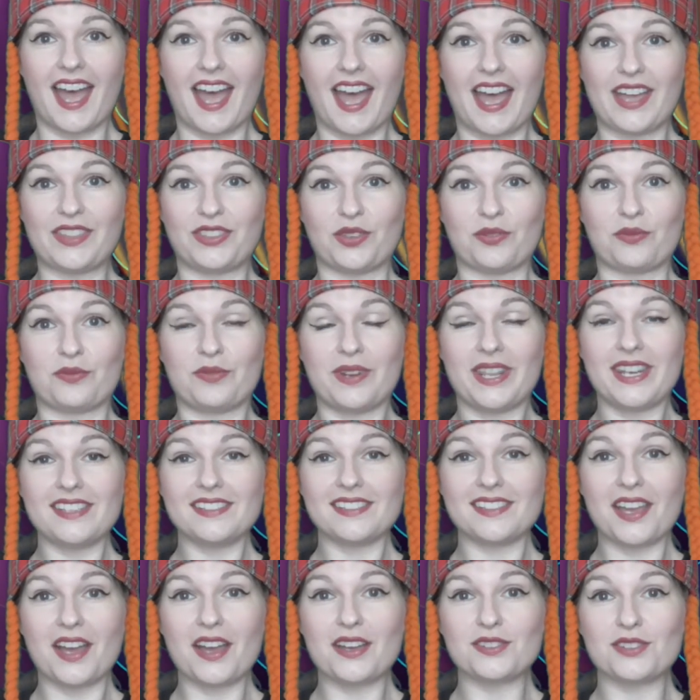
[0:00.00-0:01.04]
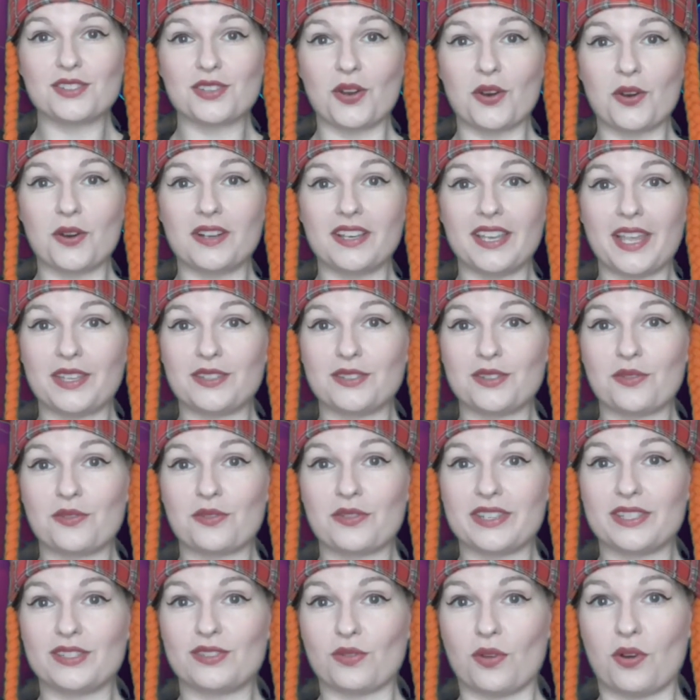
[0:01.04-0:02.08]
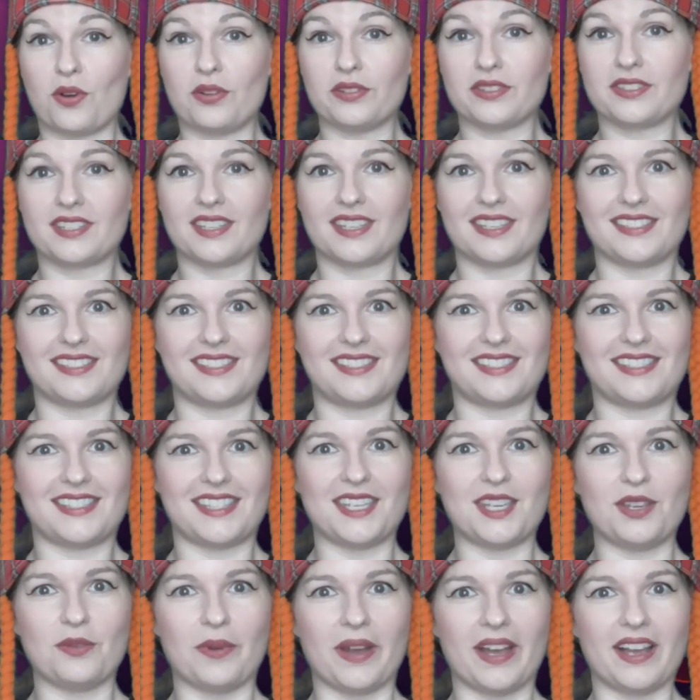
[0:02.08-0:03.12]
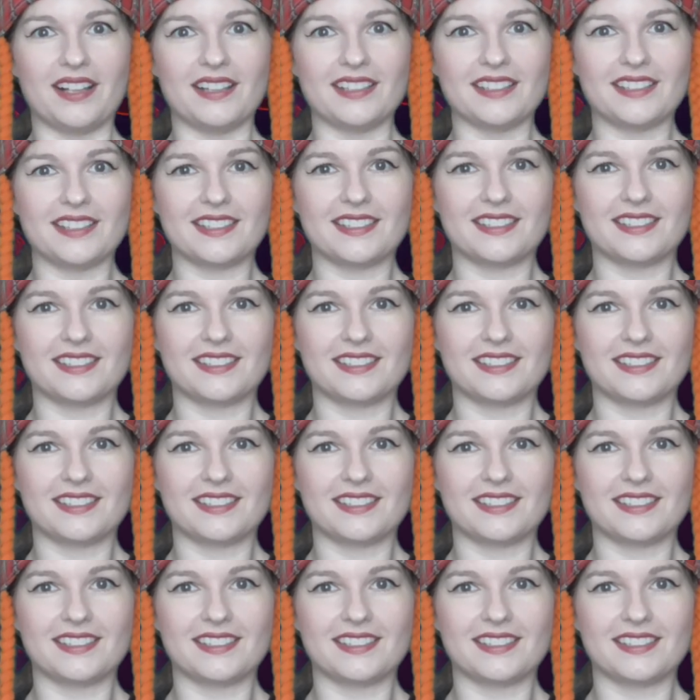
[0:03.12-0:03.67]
at the Renaissance Orlando Resort, SeaWorld.